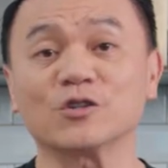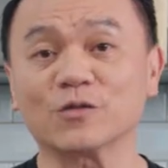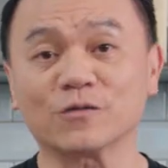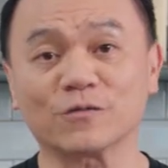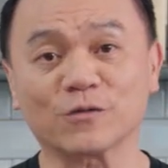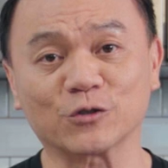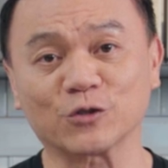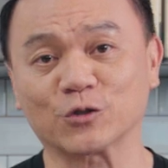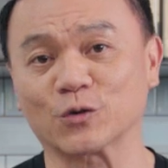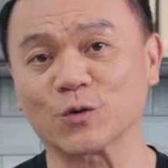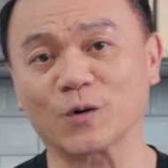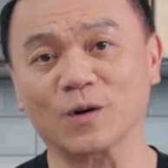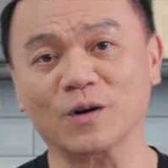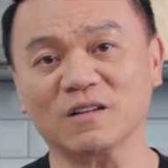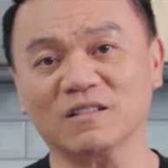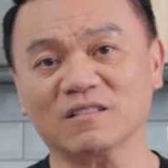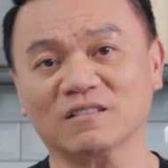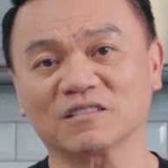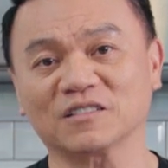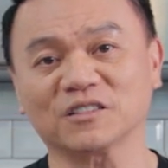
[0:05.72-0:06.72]
you for
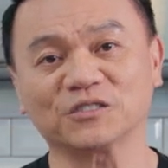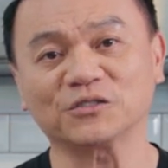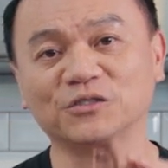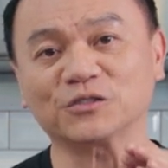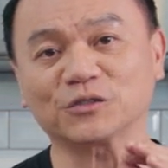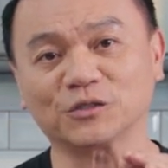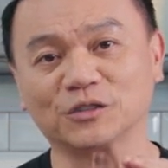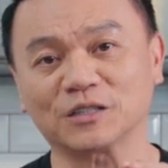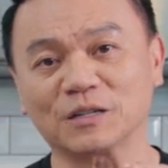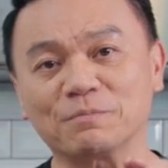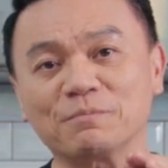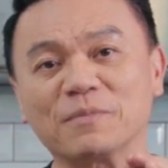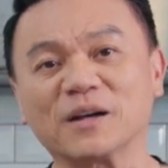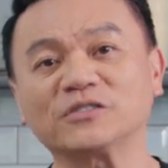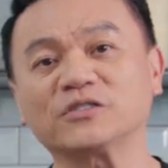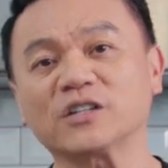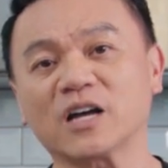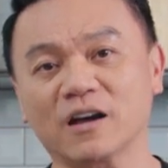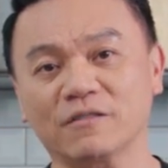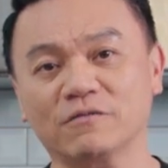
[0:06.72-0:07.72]
sure, this is the
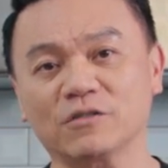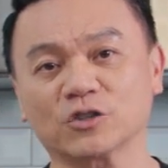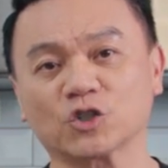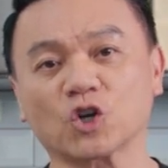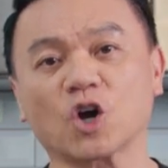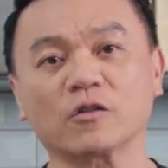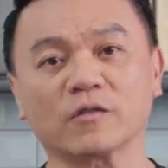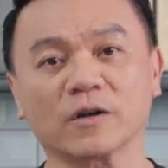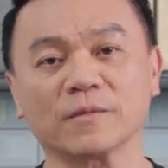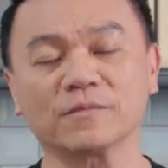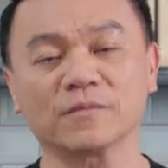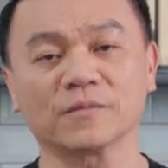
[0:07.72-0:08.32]
best ever short rib